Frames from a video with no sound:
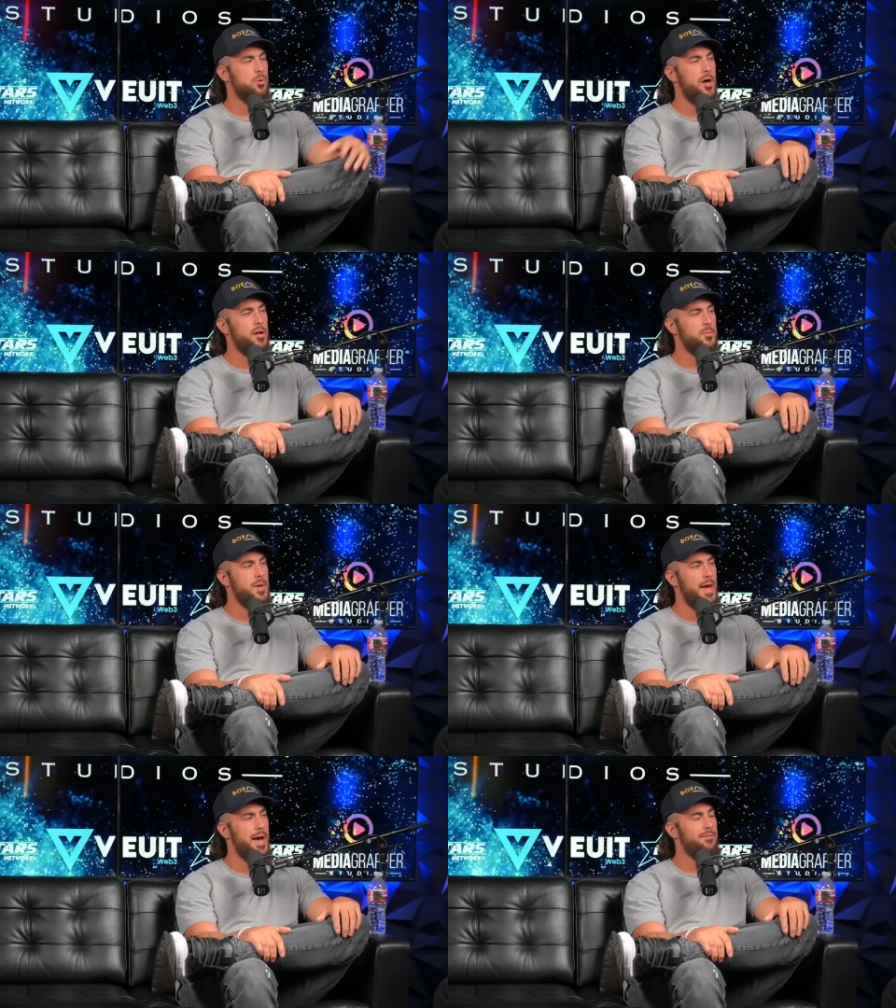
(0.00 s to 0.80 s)
product
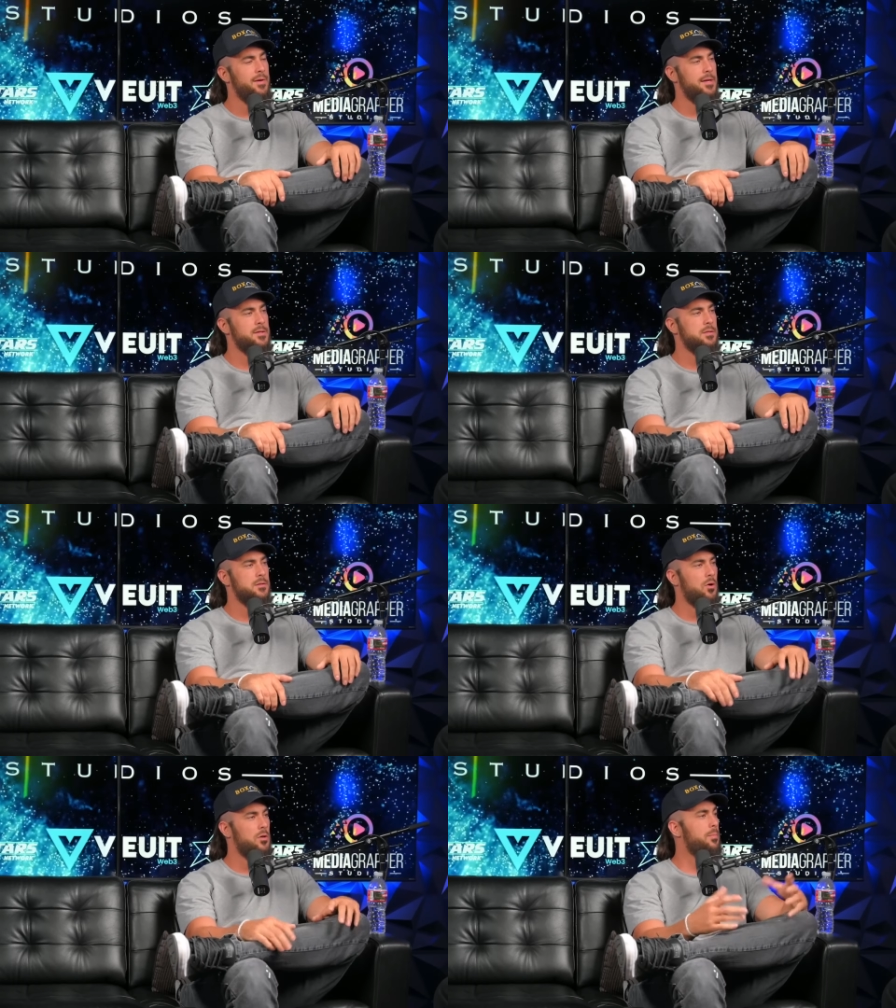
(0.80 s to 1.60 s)
we have is
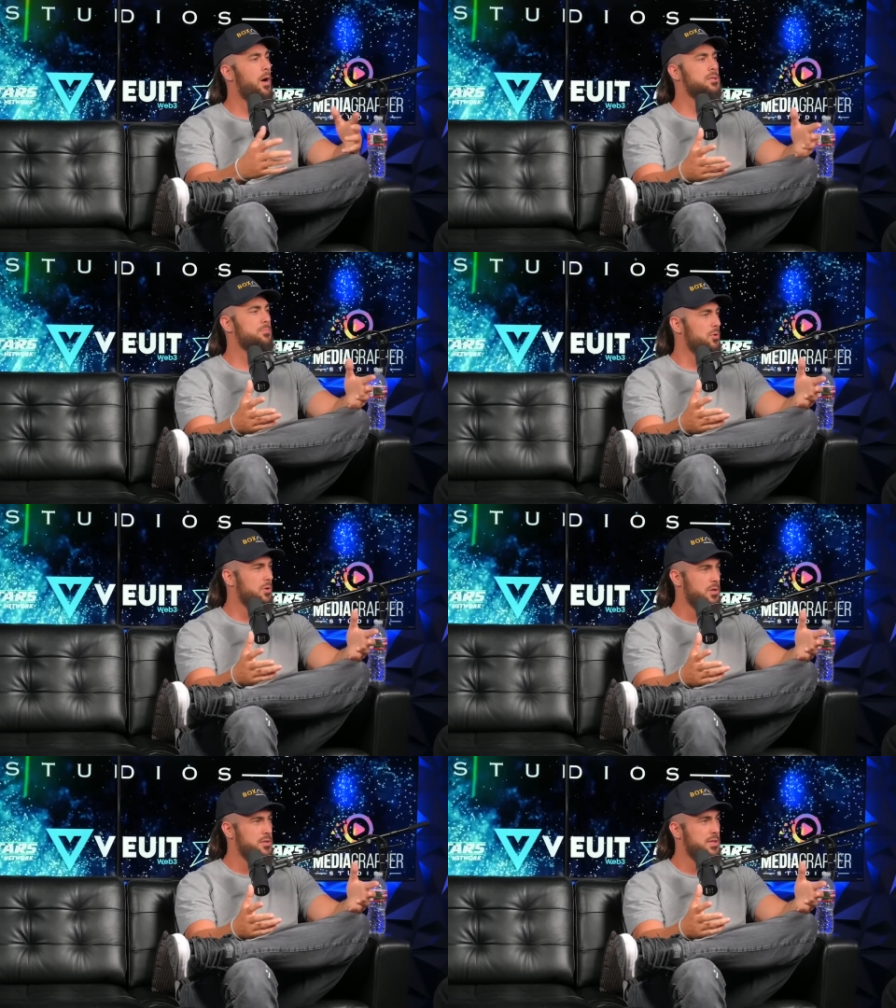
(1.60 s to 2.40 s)
called the Boxabl
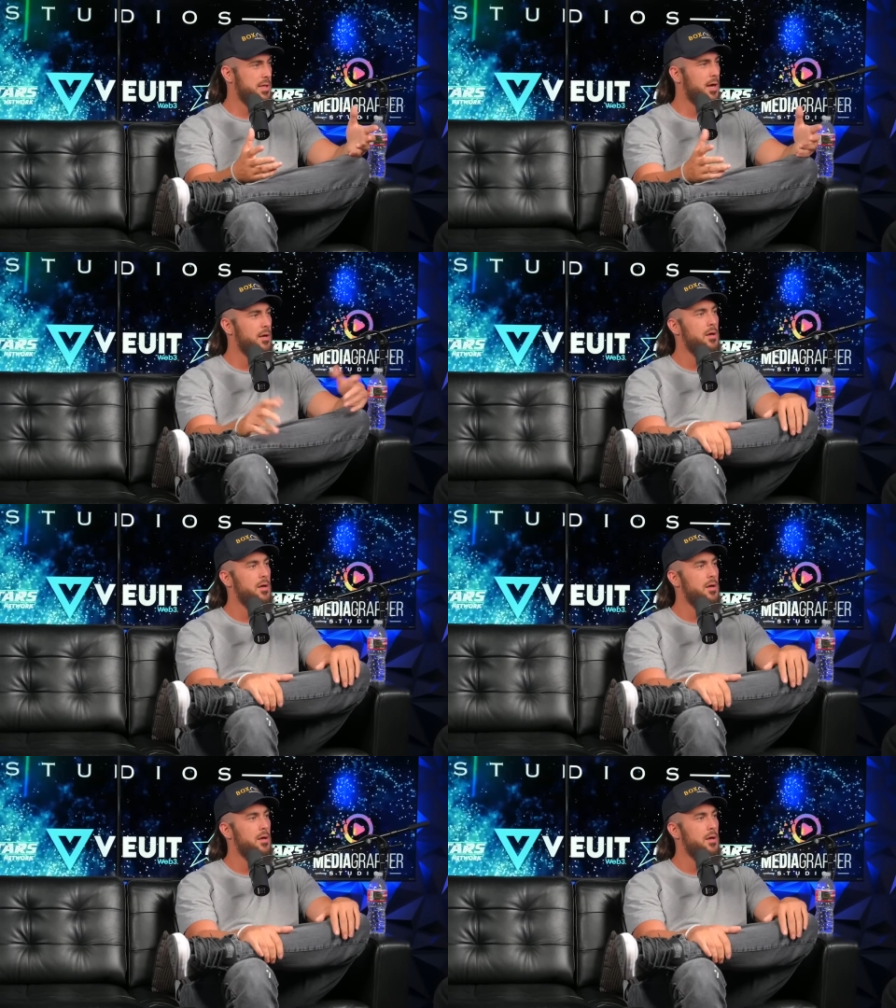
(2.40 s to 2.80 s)
Casita.